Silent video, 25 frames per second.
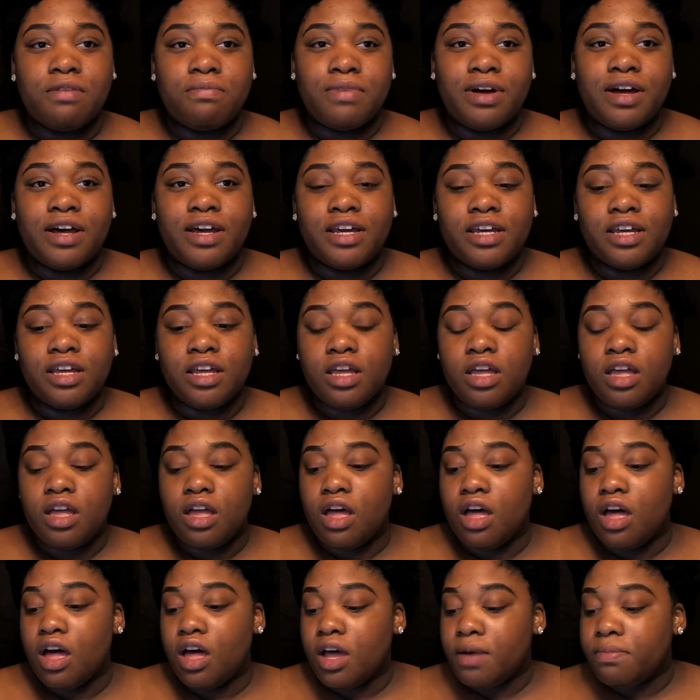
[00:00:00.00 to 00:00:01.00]

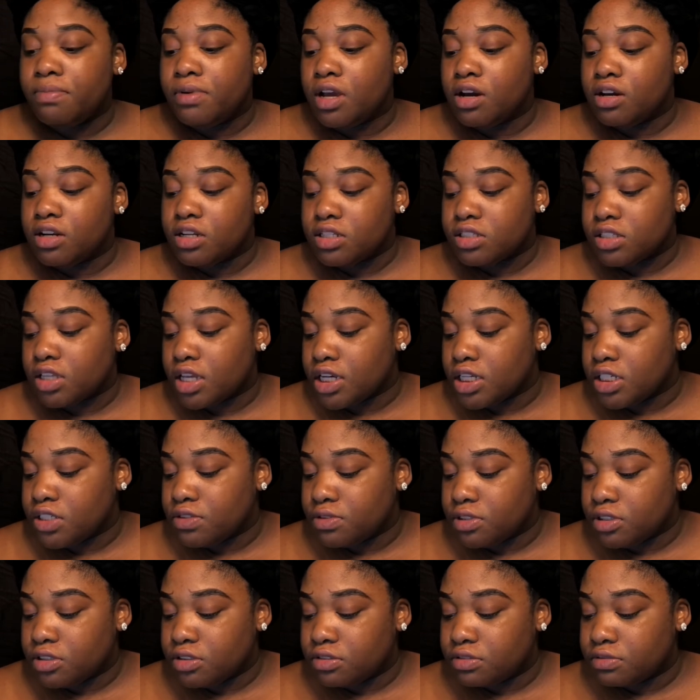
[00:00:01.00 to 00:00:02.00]
my uploading
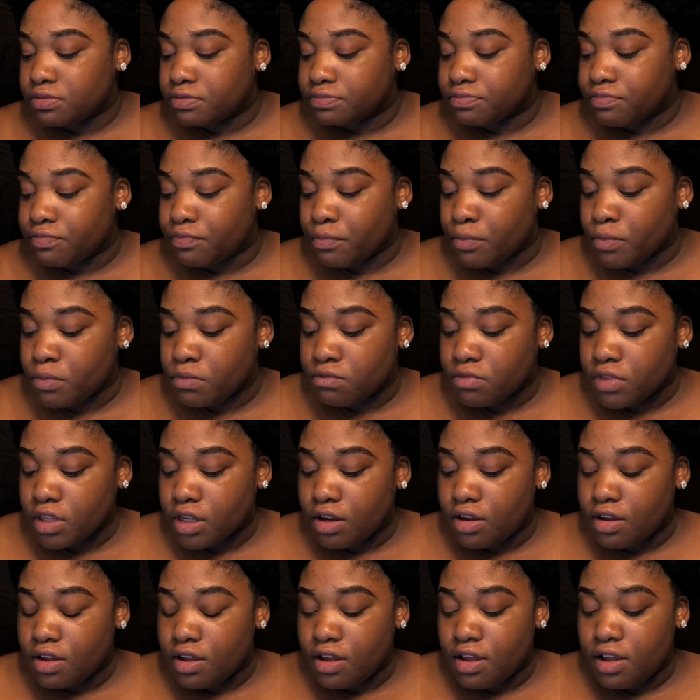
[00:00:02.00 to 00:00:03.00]
schedule.
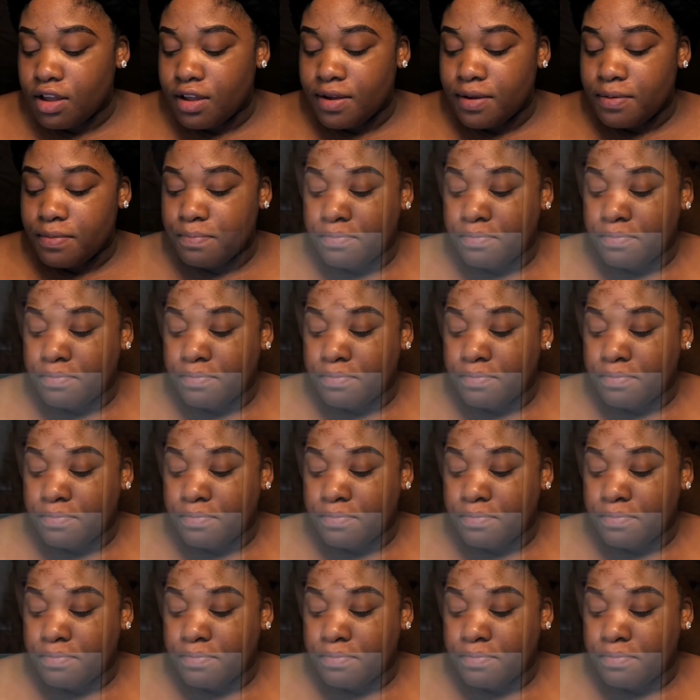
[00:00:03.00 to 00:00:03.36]
But